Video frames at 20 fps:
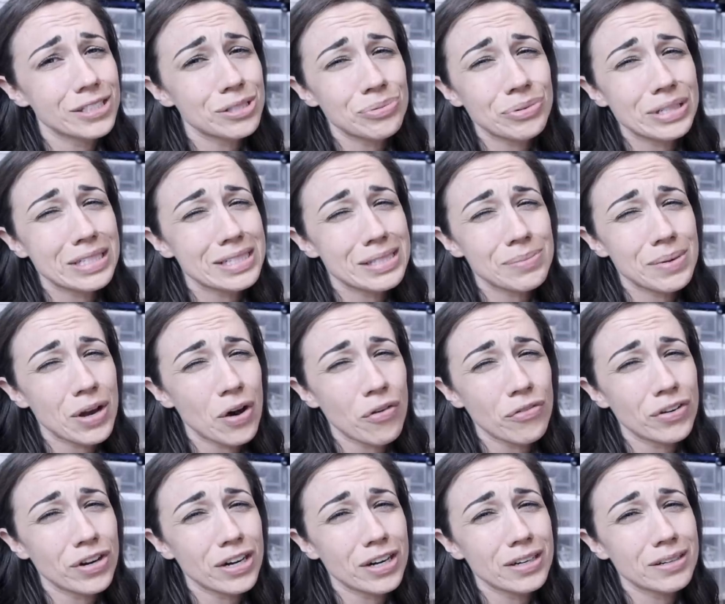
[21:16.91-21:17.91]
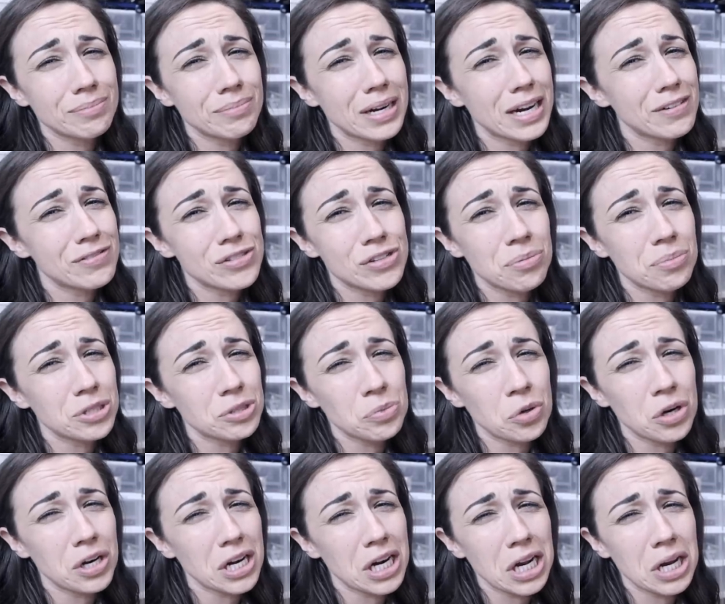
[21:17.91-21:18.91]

just wanted to be over, but I have so much more to